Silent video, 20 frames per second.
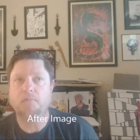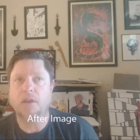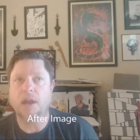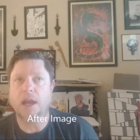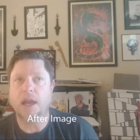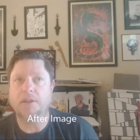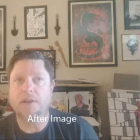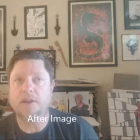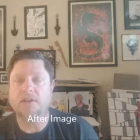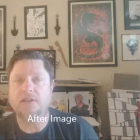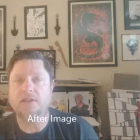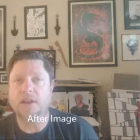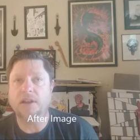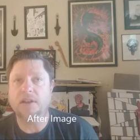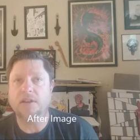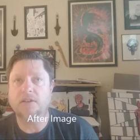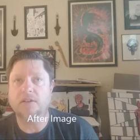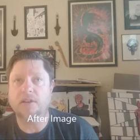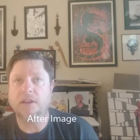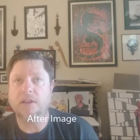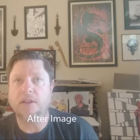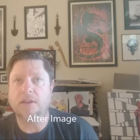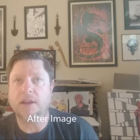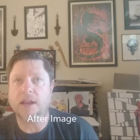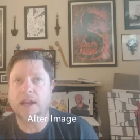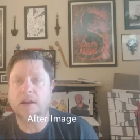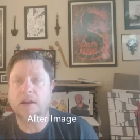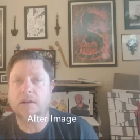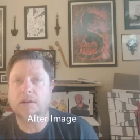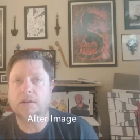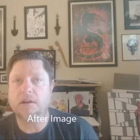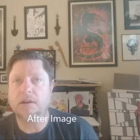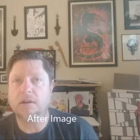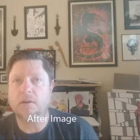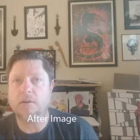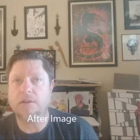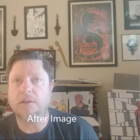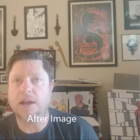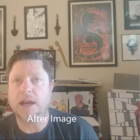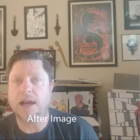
And this is the character or the